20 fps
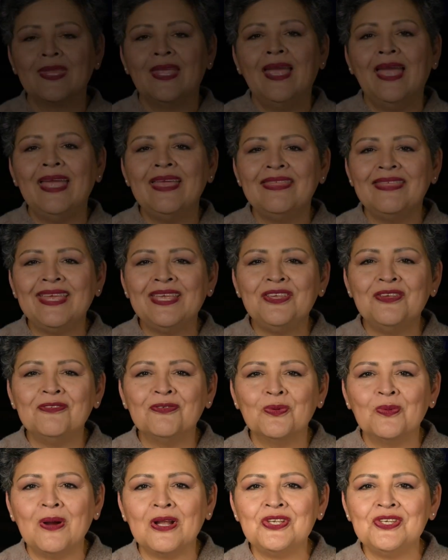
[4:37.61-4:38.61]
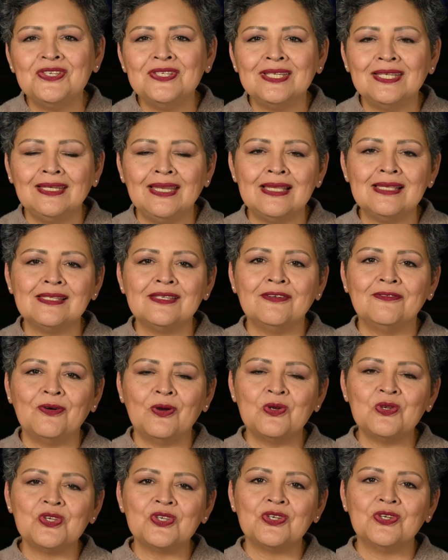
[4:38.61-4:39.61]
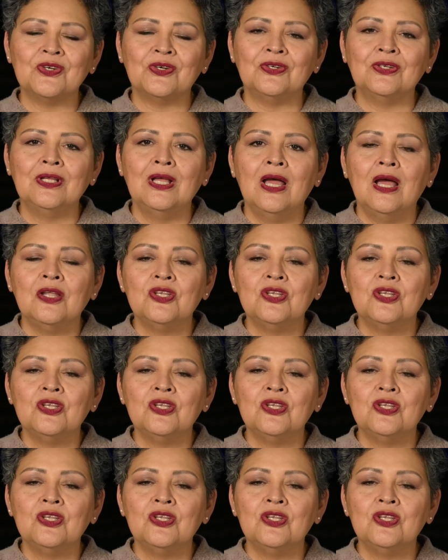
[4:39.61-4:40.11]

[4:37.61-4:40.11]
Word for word: Hey, thank you for watching today's devotional.